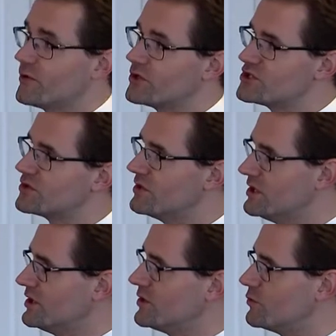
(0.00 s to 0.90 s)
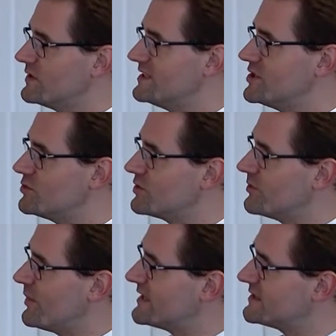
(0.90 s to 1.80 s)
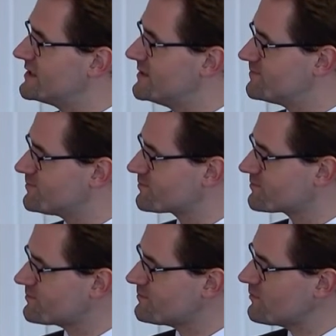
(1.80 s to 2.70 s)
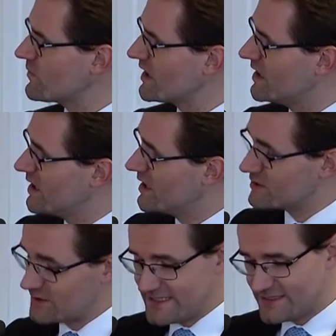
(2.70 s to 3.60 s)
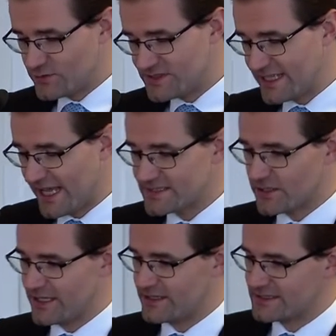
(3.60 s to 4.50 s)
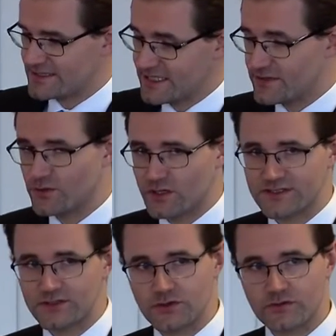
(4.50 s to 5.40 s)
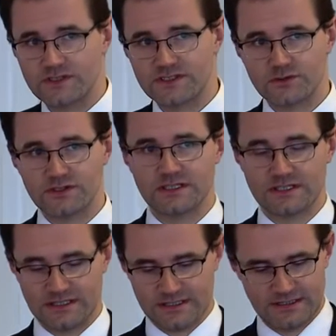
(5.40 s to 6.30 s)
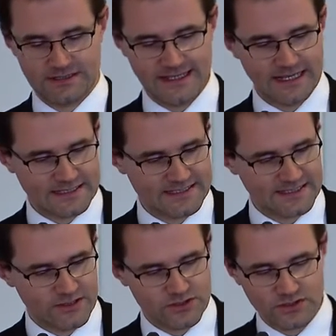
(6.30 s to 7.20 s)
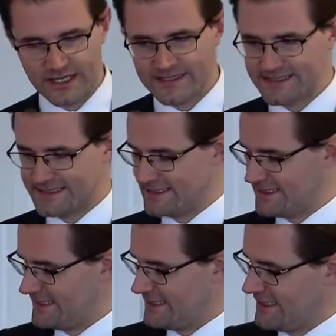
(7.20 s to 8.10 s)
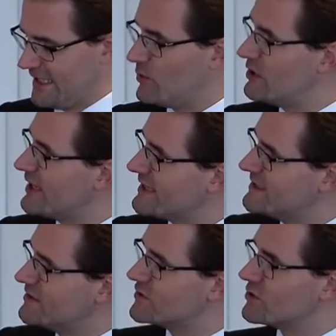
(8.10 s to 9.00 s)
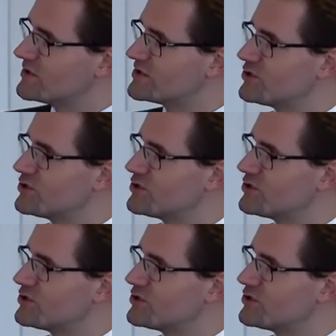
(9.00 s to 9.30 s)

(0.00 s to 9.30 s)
functional residual capacity. So these two scans are then sent to our servers, so the data is centralized, and we look at the internal